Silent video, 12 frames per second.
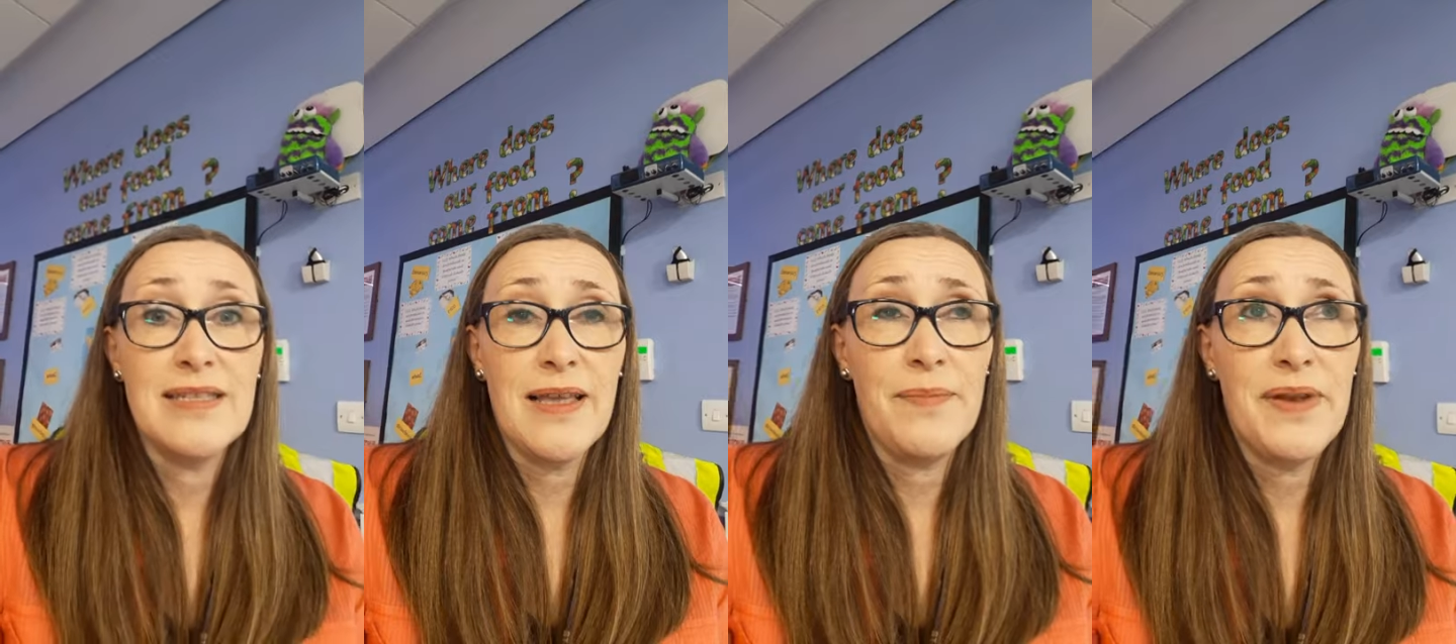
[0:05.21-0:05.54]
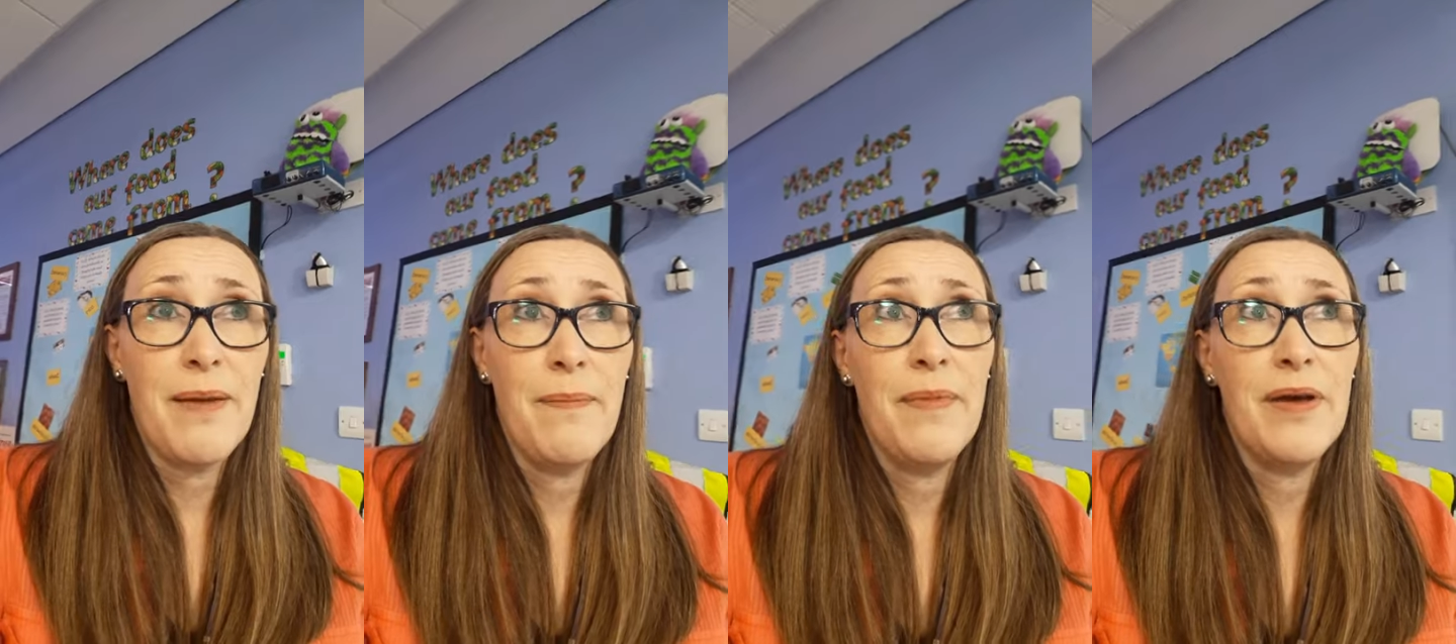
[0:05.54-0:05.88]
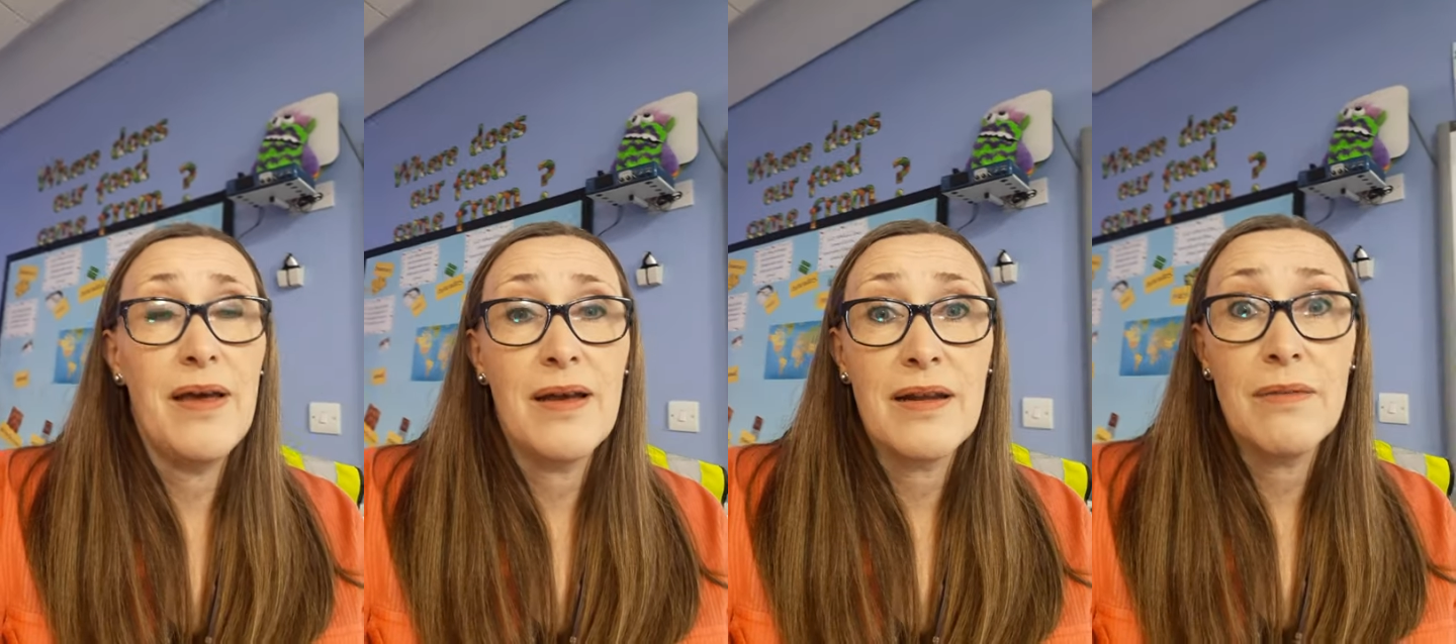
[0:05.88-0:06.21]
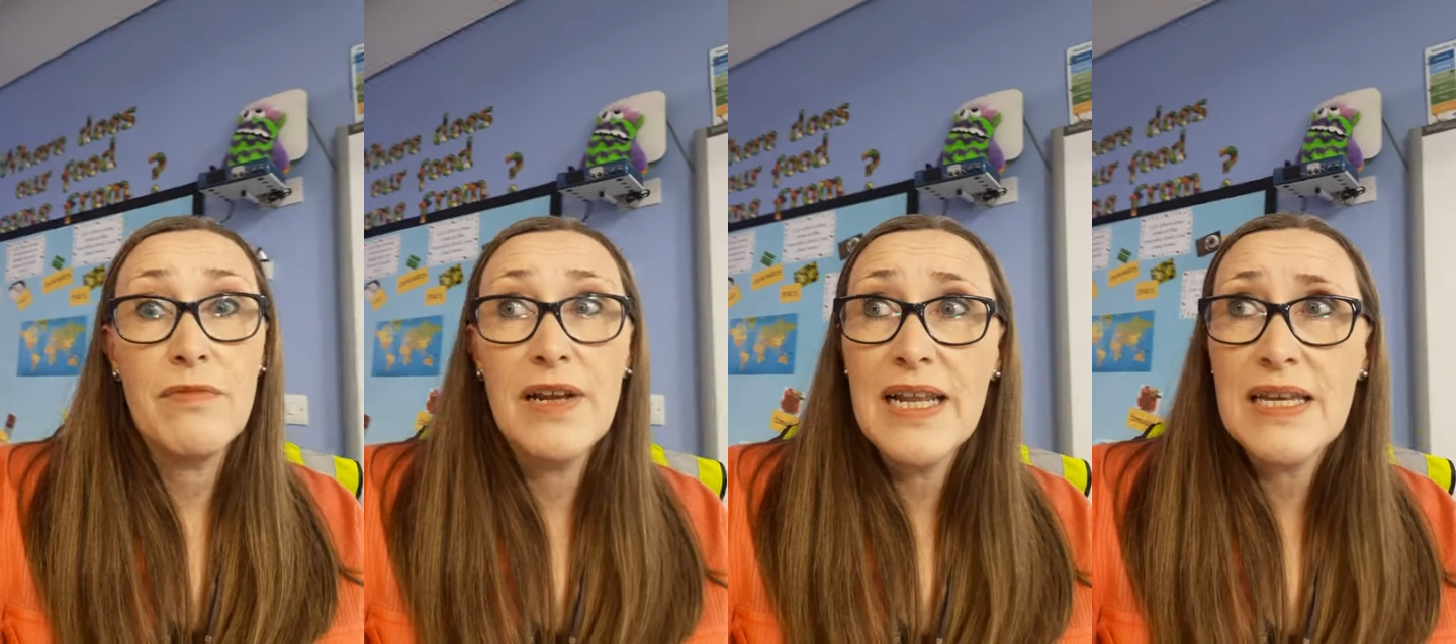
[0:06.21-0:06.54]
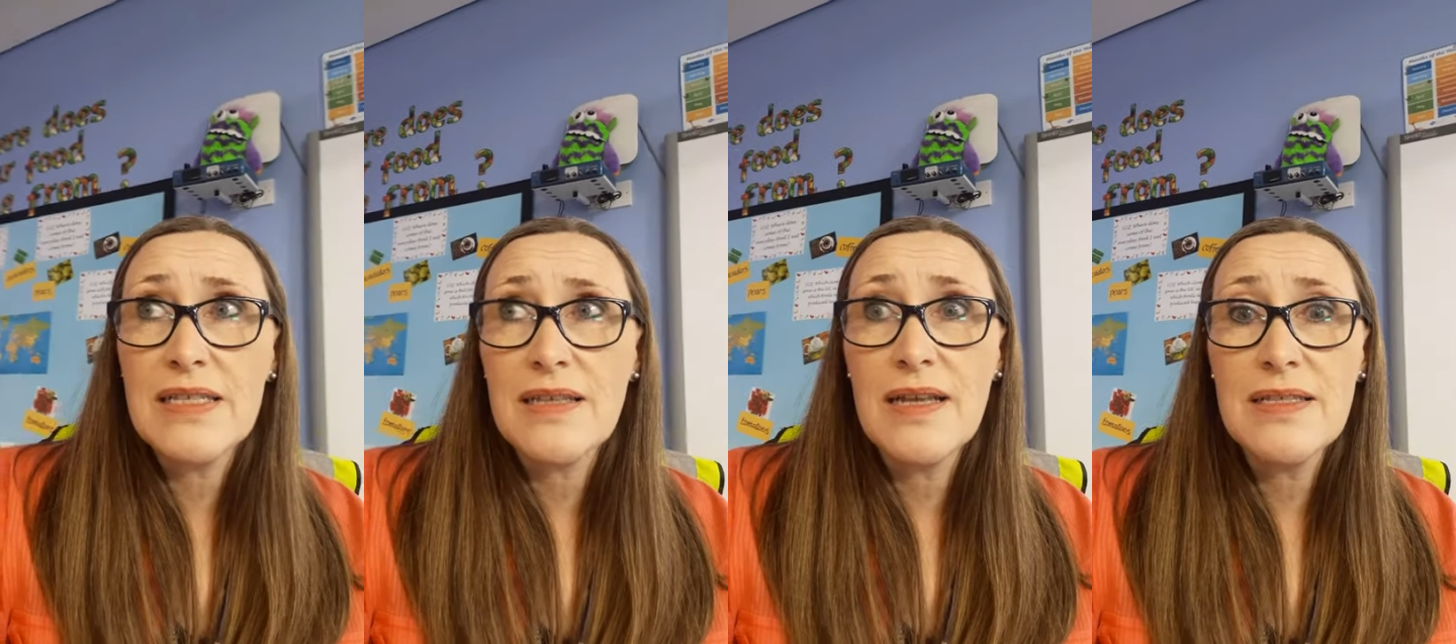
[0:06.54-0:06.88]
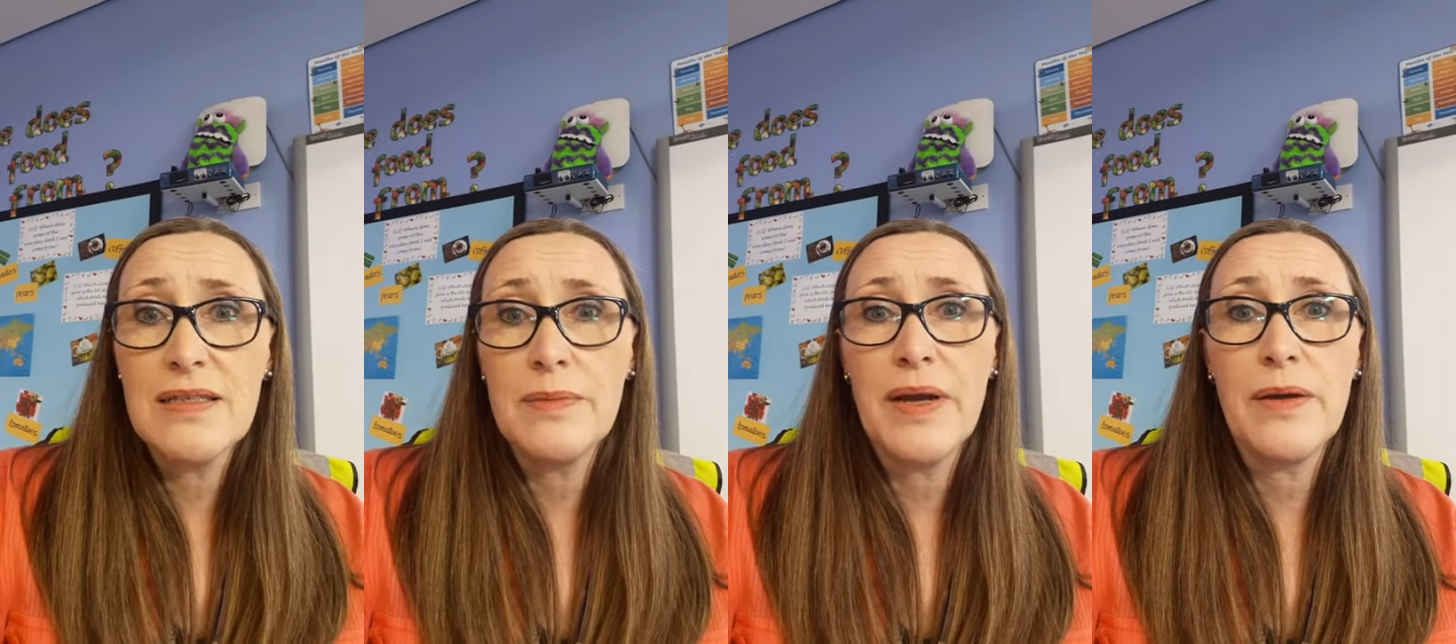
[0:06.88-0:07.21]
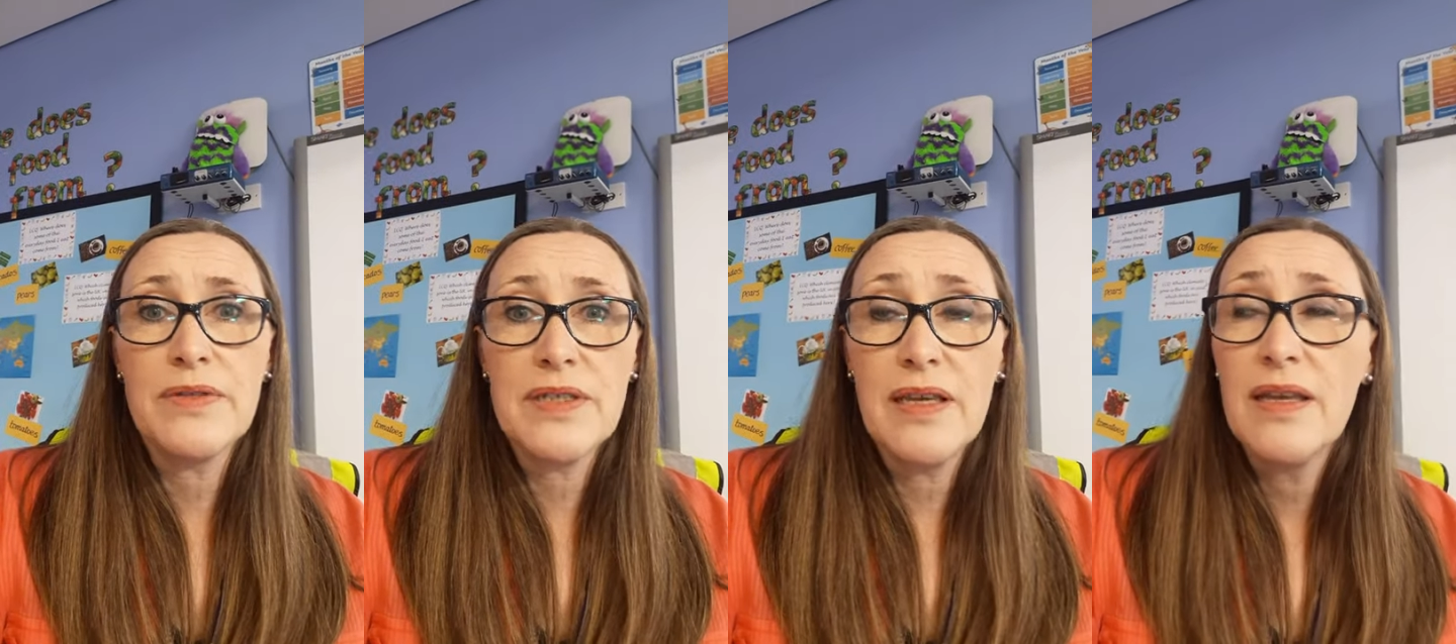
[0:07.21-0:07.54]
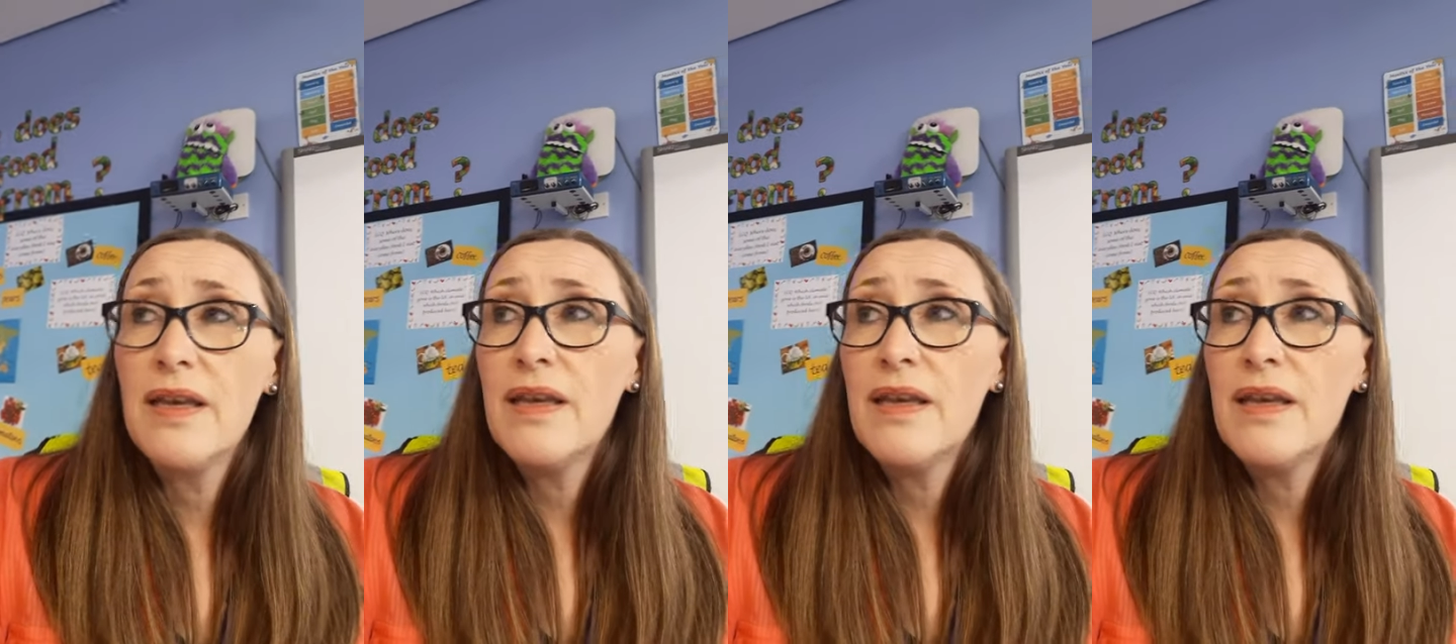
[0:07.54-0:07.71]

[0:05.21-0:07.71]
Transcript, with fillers: September, and I'm really excited about it